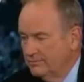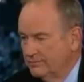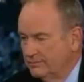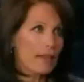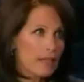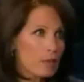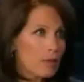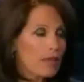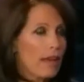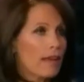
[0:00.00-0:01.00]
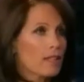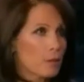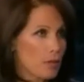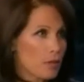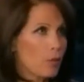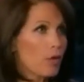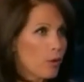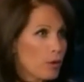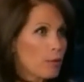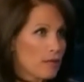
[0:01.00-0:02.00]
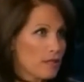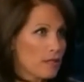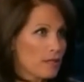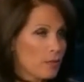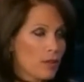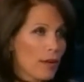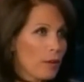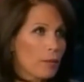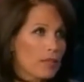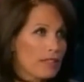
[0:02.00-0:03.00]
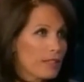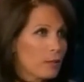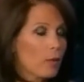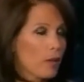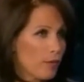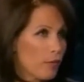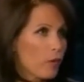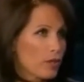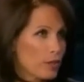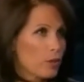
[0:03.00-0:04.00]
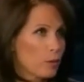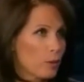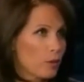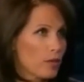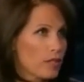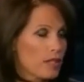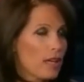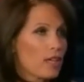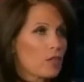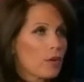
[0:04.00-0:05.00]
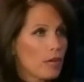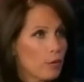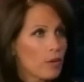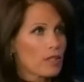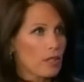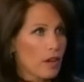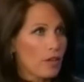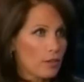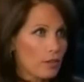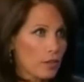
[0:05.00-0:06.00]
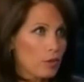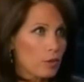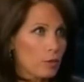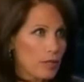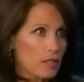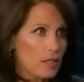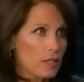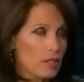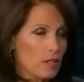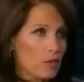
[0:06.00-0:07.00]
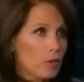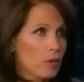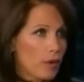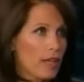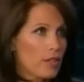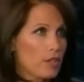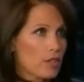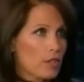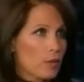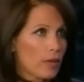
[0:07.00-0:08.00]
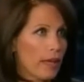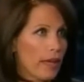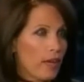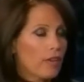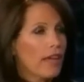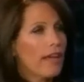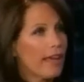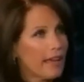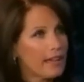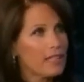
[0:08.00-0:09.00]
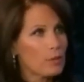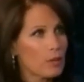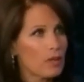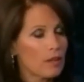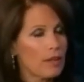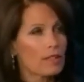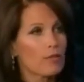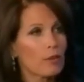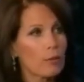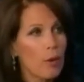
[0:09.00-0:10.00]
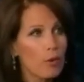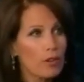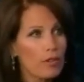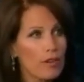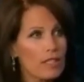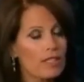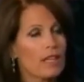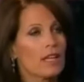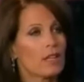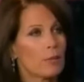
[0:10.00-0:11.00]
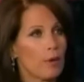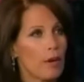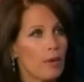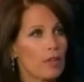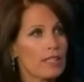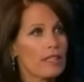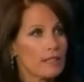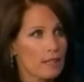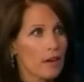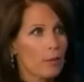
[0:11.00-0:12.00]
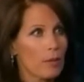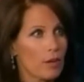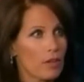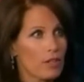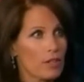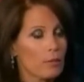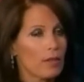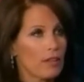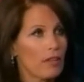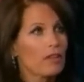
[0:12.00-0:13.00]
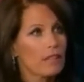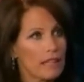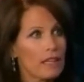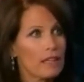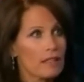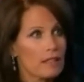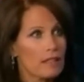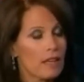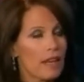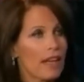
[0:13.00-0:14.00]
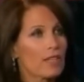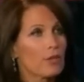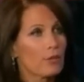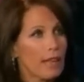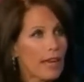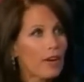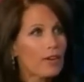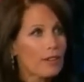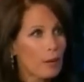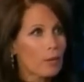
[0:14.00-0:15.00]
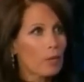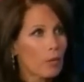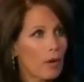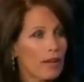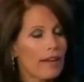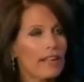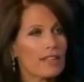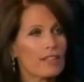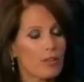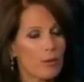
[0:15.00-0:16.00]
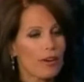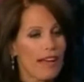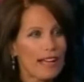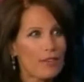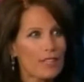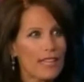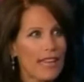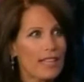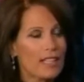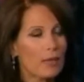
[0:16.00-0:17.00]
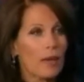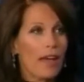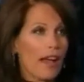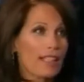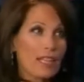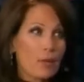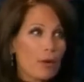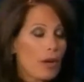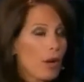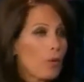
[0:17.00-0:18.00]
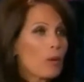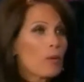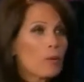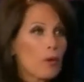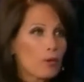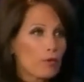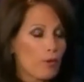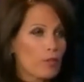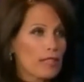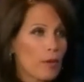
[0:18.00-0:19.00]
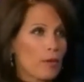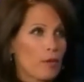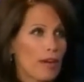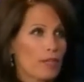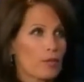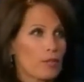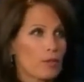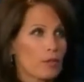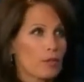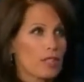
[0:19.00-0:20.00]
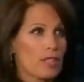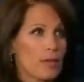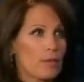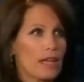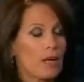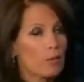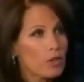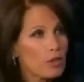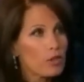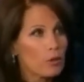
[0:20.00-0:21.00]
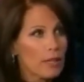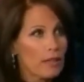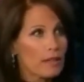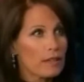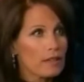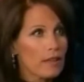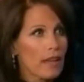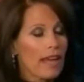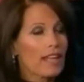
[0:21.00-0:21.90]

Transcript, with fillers: Well, my husband has a bit, we own a business. We're not a big deal, but we have 42 employees. So he runs our two businesses, two locations that we have, and he's with the kids. For both of us, the priority is our marriage, but then the kids. And so they are number one. And so we're kind of a tag team. I'll tell you what, we were both full time in graduate school at the same time with two kids.